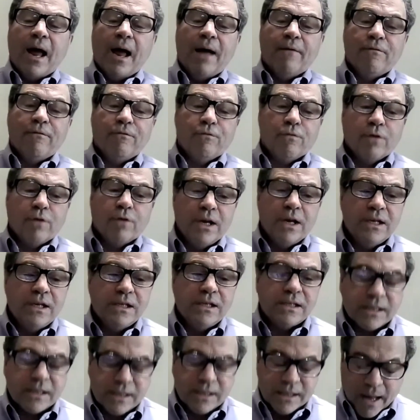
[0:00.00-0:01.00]
every
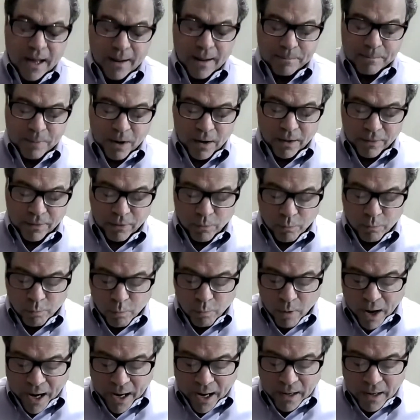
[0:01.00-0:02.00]
step of the
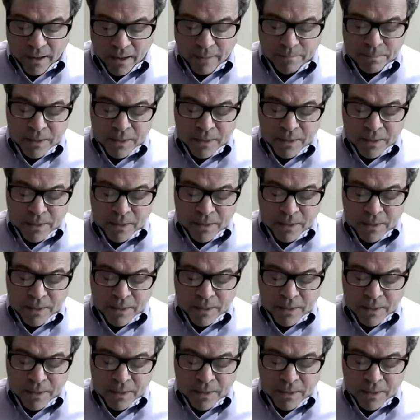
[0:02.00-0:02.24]
way.